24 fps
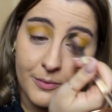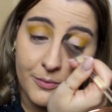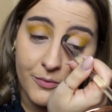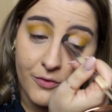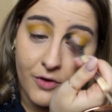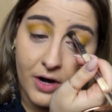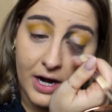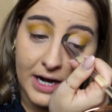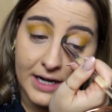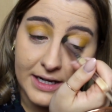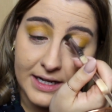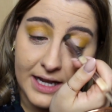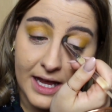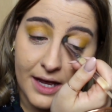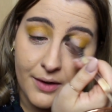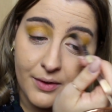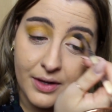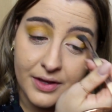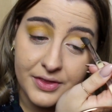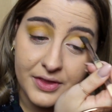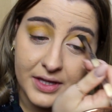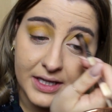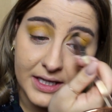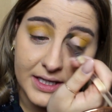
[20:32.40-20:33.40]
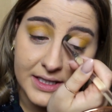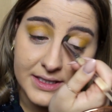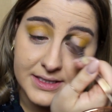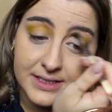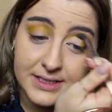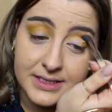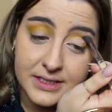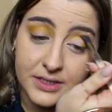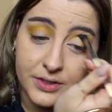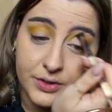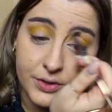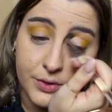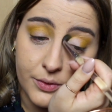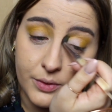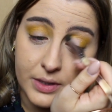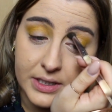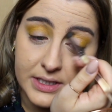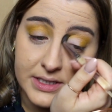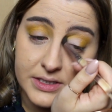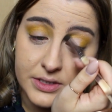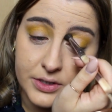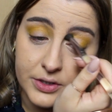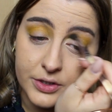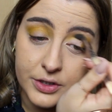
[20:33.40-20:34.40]
Right now I think it's still
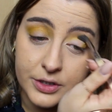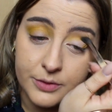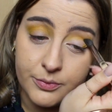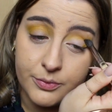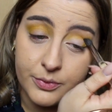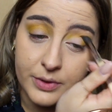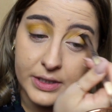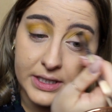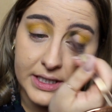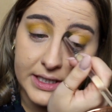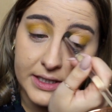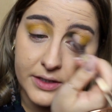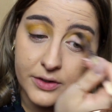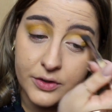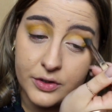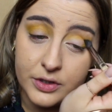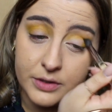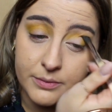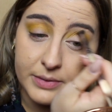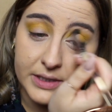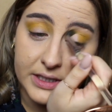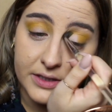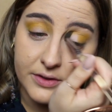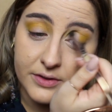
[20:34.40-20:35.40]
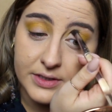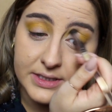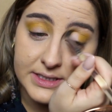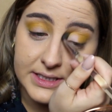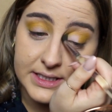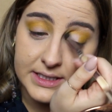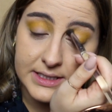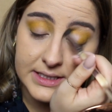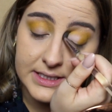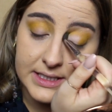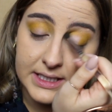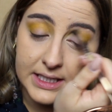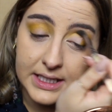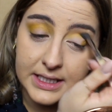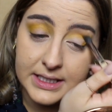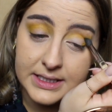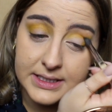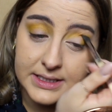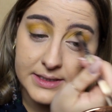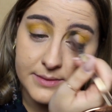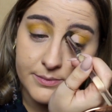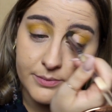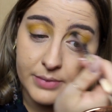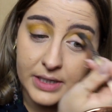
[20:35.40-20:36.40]
going to look pretty good because it
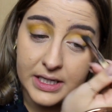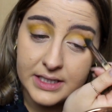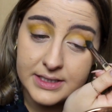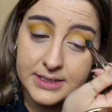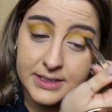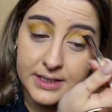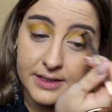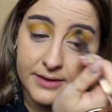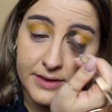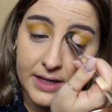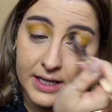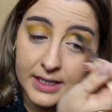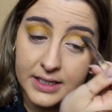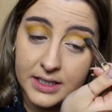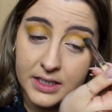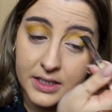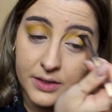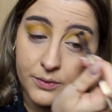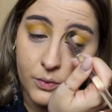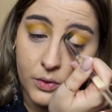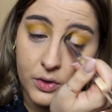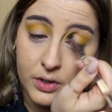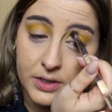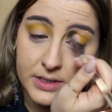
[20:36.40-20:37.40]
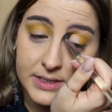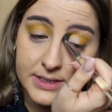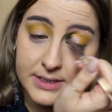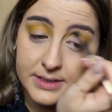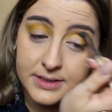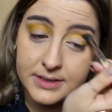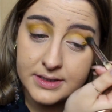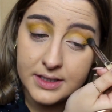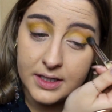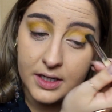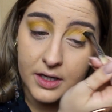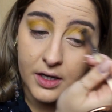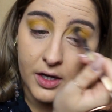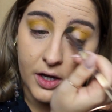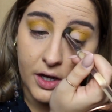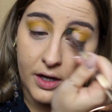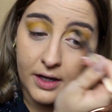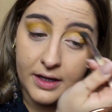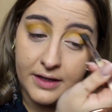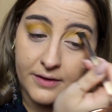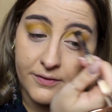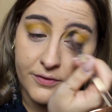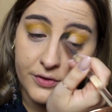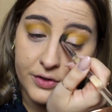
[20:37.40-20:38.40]
is better than it was
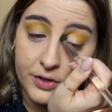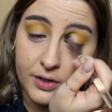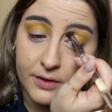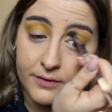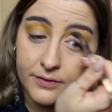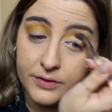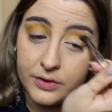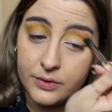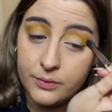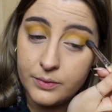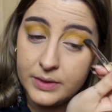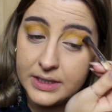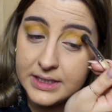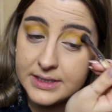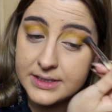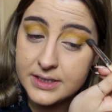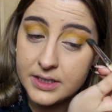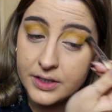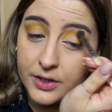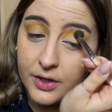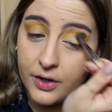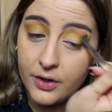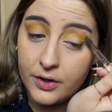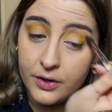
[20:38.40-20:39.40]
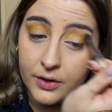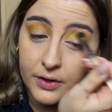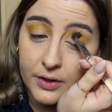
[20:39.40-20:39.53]
even a few weeks ago.